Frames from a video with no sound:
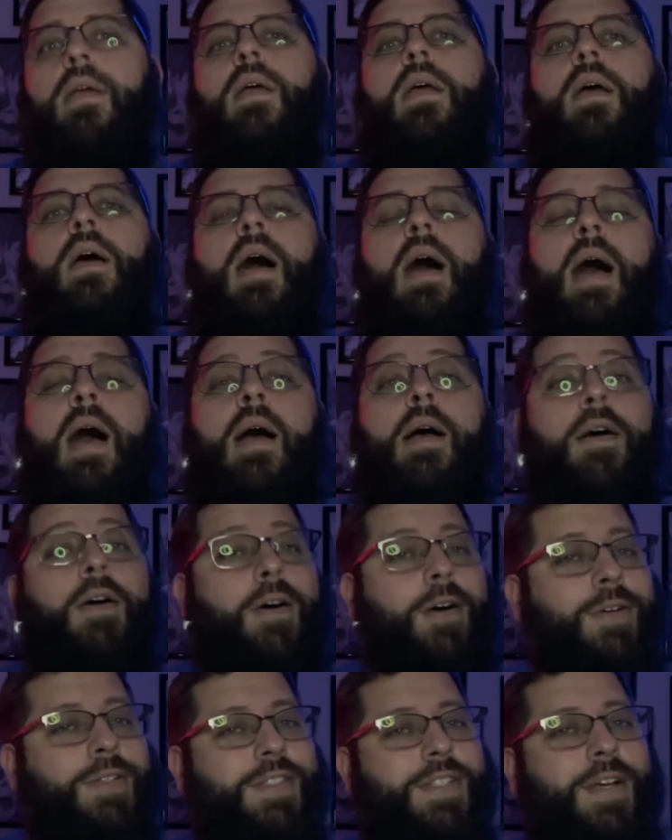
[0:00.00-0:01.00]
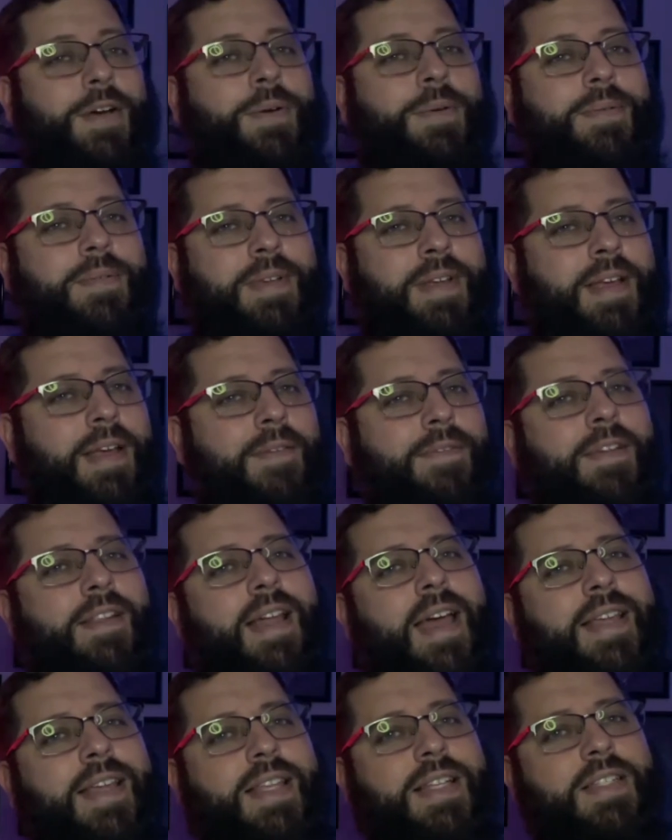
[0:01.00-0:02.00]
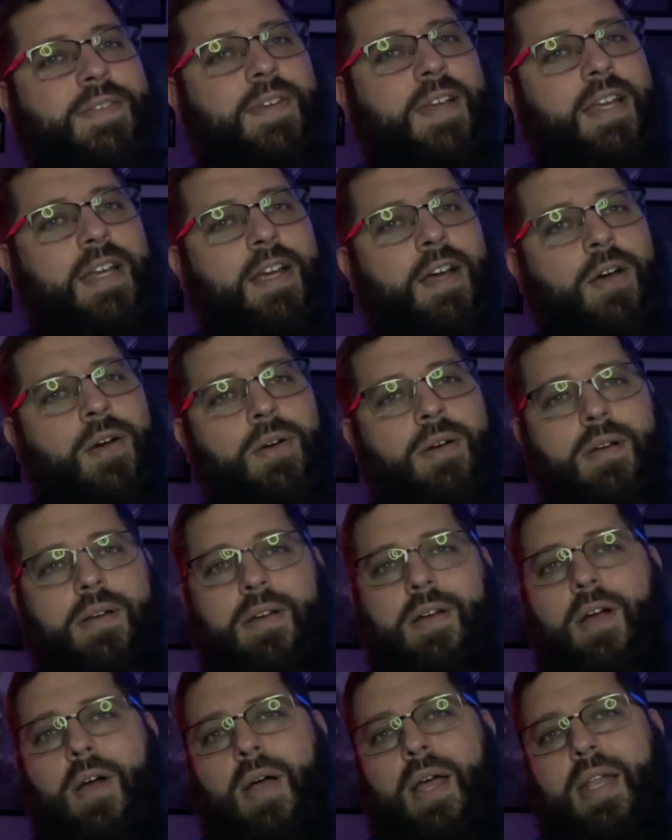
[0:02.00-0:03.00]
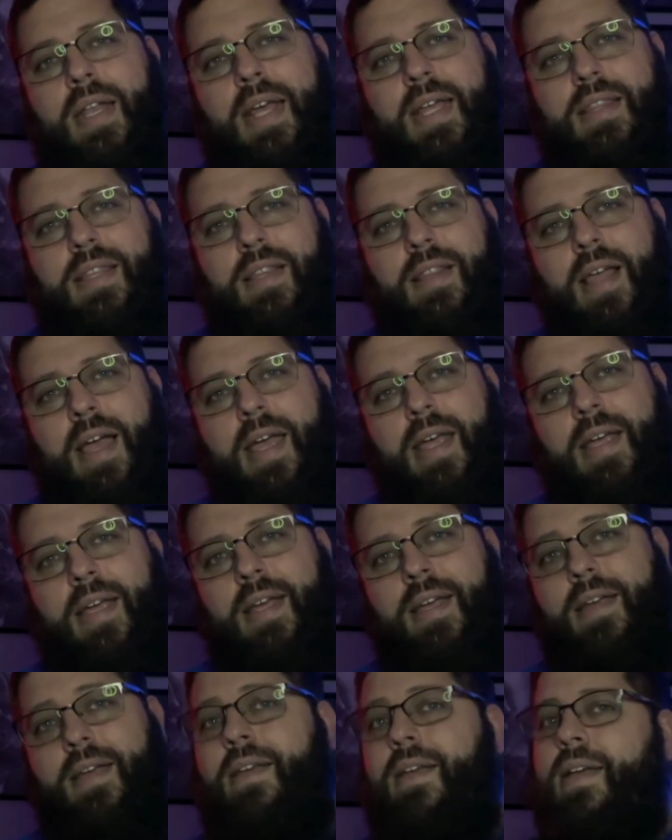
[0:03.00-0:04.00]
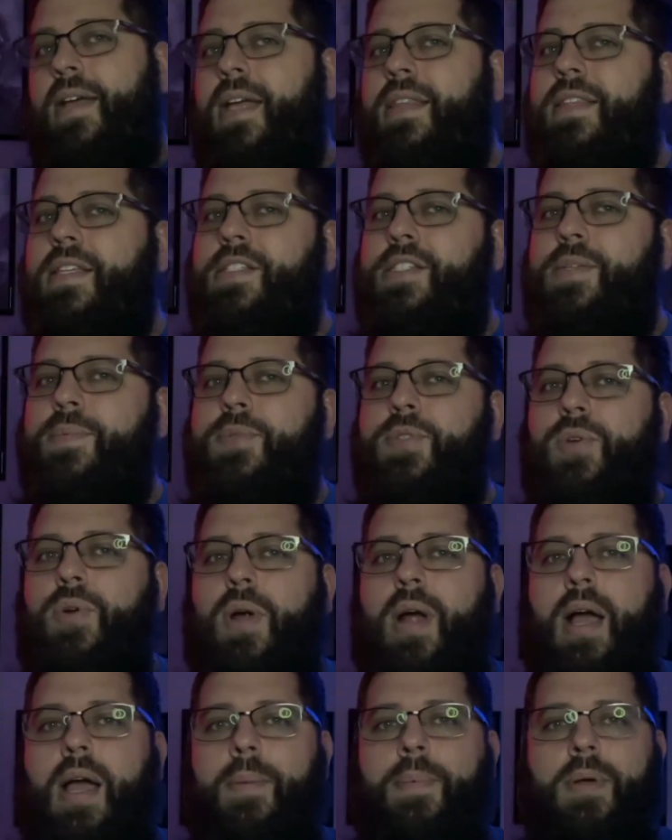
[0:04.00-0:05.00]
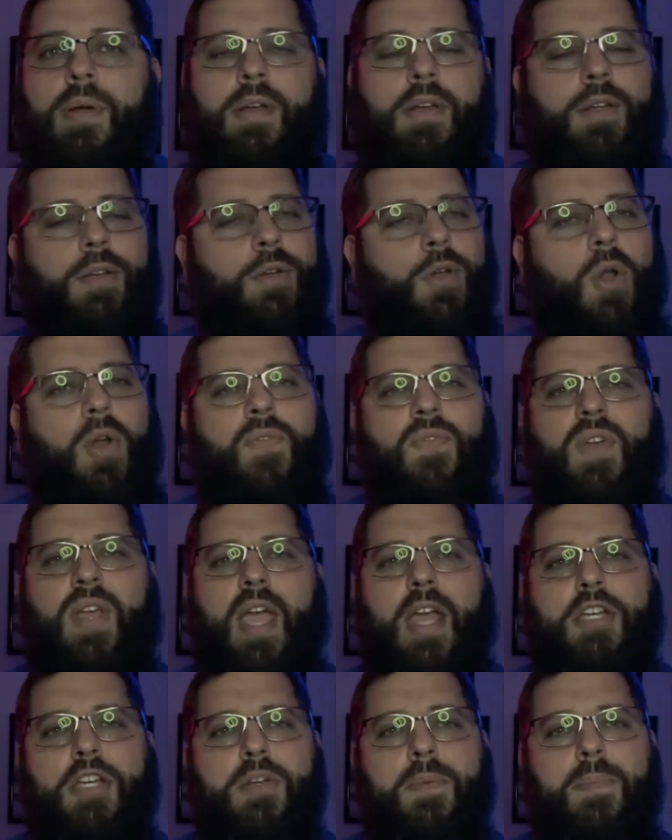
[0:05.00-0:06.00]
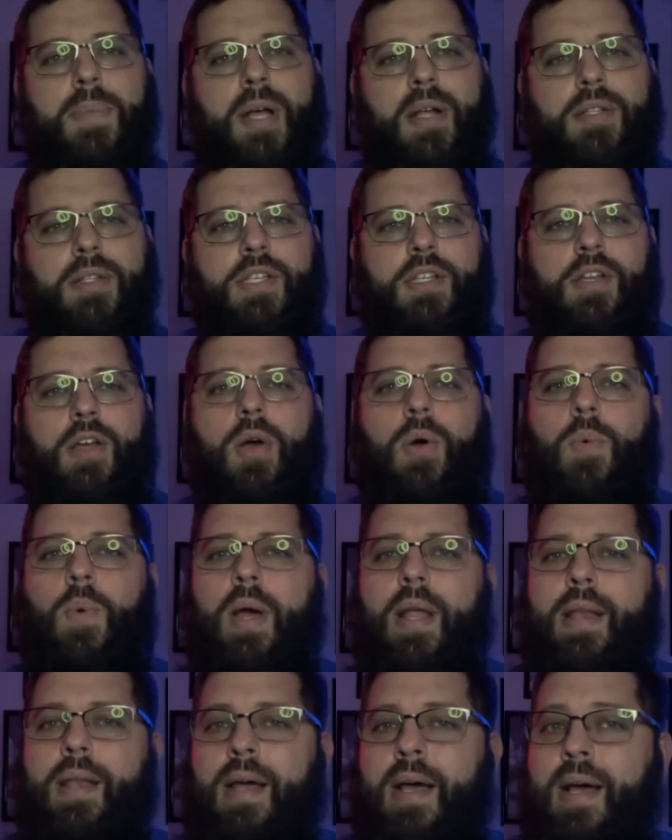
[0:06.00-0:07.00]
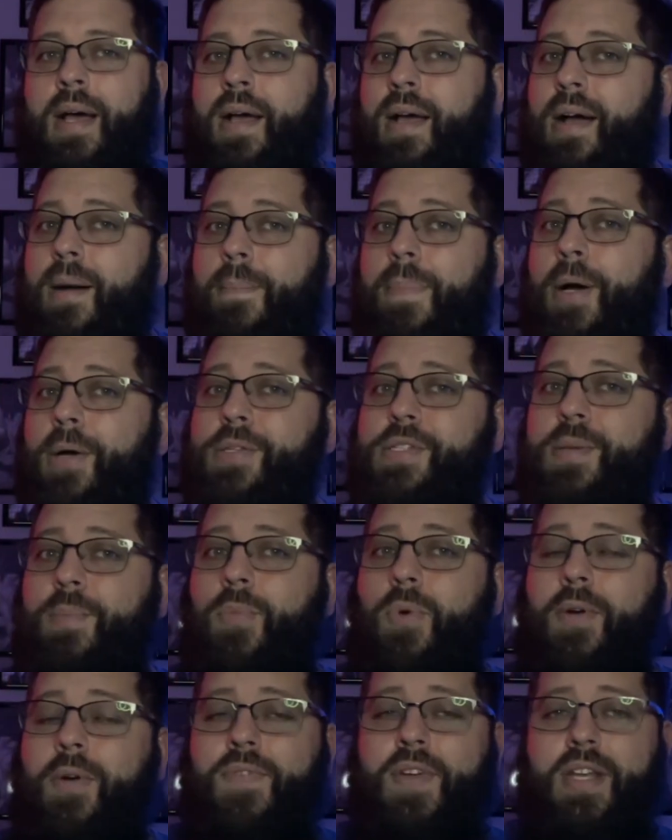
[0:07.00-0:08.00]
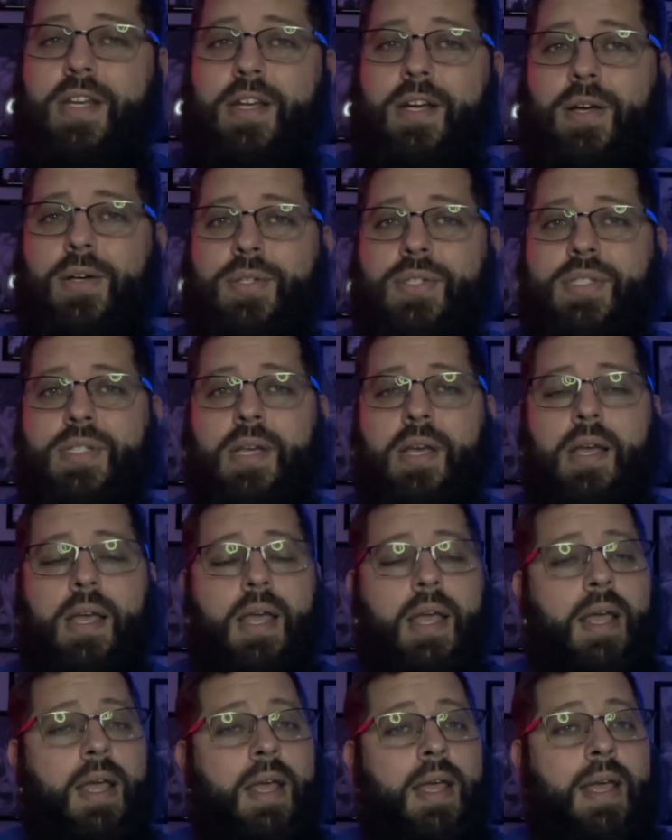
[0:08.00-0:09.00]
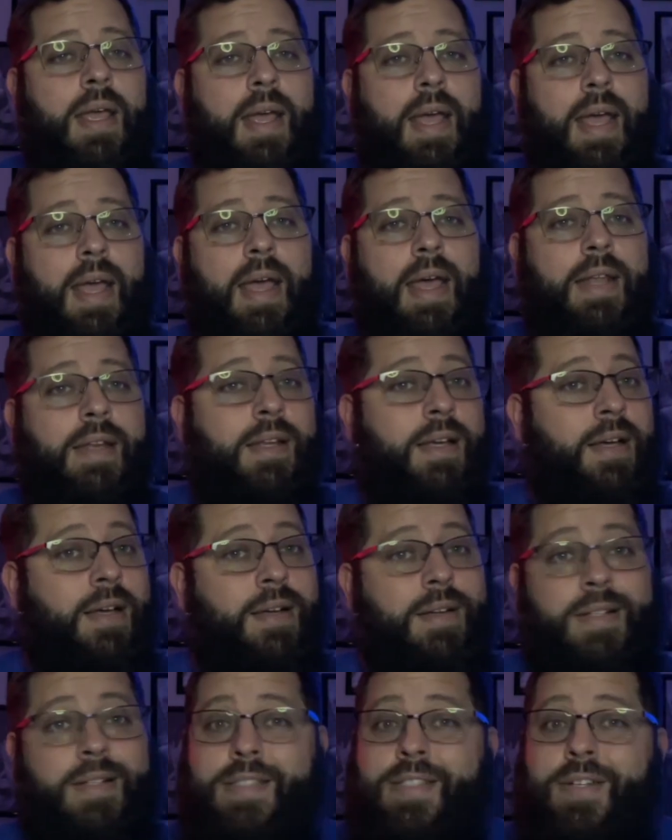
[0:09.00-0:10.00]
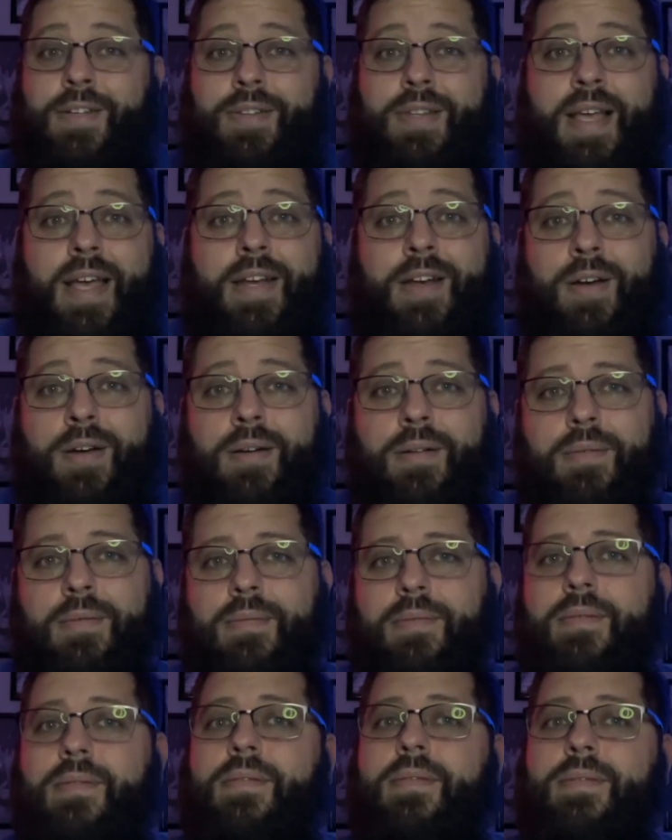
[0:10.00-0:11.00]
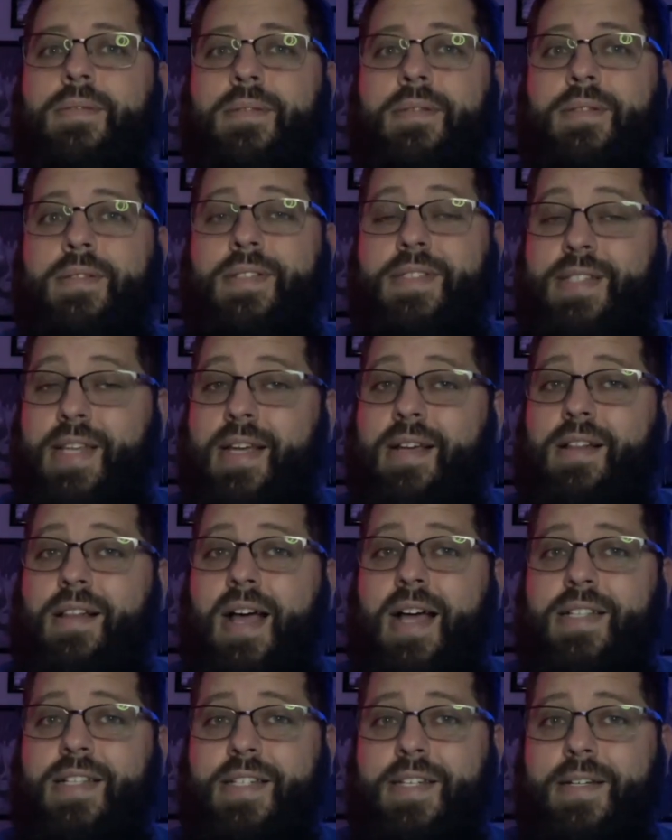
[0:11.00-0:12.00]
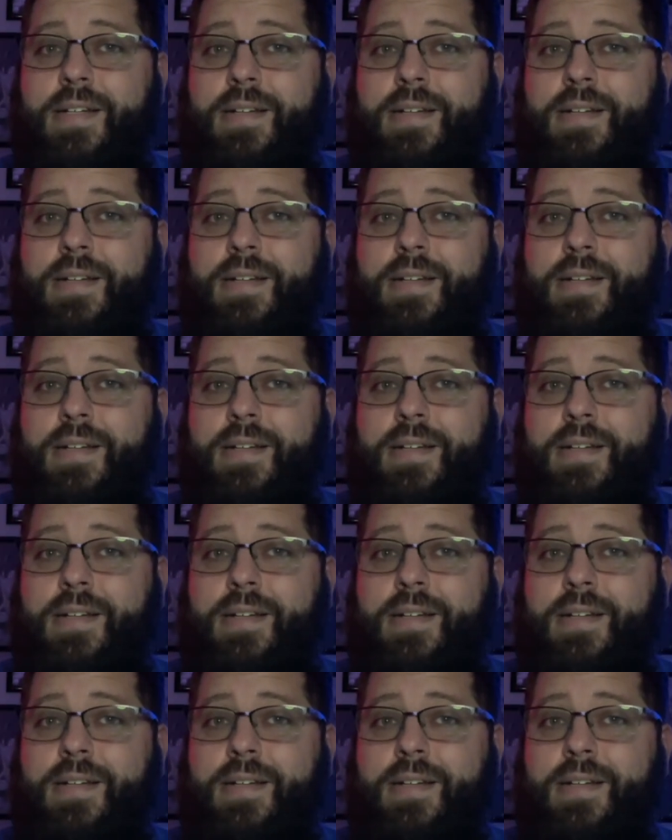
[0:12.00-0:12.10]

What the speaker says: Also, if you like this video, go ahead and hit the like, hit the subscribe, notification bell to know when I'm posting more videos. And until later, stay classy.